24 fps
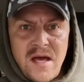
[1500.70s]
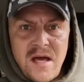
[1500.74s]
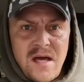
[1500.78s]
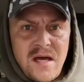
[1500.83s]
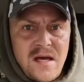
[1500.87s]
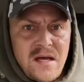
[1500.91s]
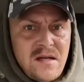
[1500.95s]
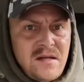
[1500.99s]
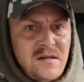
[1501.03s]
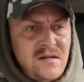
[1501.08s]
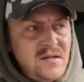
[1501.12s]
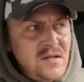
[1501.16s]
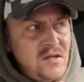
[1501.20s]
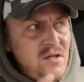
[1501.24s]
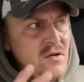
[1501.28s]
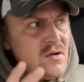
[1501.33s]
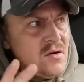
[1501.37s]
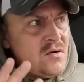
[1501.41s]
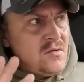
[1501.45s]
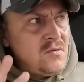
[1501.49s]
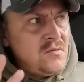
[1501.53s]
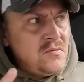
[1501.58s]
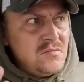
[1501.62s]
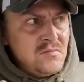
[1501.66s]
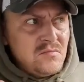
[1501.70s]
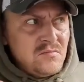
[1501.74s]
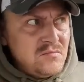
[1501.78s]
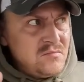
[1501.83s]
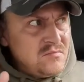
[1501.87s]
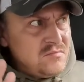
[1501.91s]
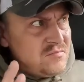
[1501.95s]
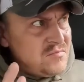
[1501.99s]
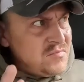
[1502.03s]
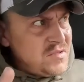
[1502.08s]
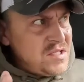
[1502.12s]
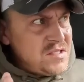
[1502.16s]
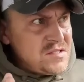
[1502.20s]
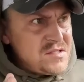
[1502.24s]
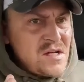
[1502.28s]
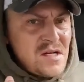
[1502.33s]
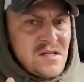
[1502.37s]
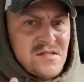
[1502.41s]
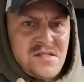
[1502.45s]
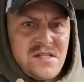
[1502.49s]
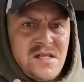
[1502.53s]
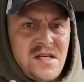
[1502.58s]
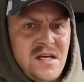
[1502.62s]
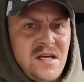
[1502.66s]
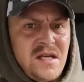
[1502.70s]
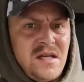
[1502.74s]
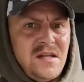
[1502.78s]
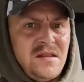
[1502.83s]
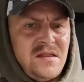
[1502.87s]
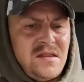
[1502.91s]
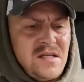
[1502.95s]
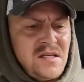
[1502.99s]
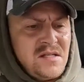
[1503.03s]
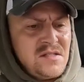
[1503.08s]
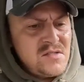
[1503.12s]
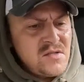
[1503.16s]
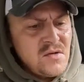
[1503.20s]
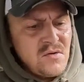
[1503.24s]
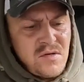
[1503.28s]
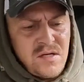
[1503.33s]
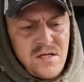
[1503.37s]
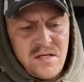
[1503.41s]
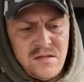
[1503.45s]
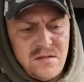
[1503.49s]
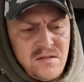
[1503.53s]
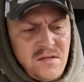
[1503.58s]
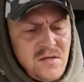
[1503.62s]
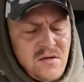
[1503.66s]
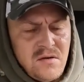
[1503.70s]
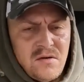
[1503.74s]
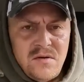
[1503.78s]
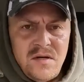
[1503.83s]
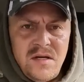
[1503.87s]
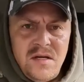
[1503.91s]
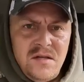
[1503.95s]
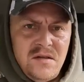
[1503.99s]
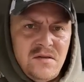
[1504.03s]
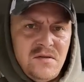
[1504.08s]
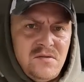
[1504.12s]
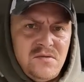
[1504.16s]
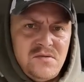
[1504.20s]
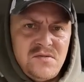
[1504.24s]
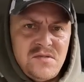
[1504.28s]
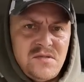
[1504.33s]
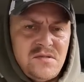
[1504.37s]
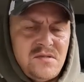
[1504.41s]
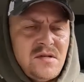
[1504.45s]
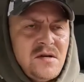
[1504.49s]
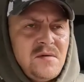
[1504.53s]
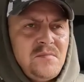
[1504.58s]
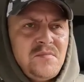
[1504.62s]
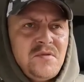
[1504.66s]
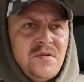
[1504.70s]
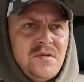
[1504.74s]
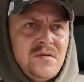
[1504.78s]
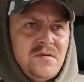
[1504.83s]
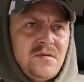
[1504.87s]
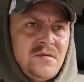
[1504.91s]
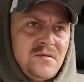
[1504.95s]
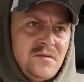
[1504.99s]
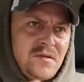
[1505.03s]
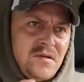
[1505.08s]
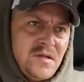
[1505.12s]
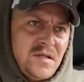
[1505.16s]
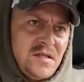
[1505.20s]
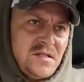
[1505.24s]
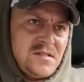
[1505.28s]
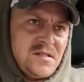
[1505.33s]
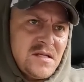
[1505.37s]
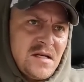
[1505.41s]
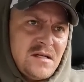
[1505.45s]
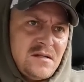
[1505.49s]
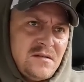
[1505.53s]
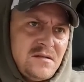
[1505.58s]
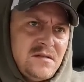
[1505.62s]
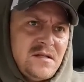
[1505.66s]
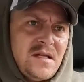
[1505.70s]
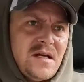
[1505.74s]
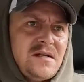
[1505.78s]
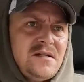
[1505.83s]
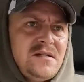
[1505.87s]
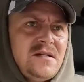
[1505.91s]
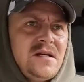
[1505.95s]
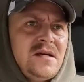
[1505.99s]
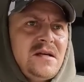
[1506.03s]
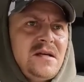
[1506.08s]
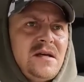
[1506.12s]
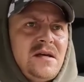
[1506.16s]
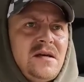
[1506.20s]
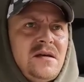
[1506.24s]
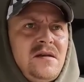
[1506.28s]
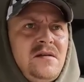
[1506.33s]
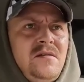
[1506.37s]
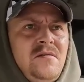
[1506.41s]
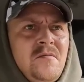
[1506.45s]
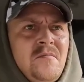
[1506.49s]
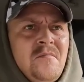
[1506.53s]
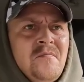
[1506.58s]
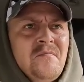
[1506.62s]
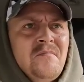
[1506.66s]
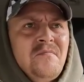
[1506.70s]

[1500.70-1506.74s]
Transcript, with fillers: and you know he's not seeing anything so he you know he loosened up the little cleats that that dig in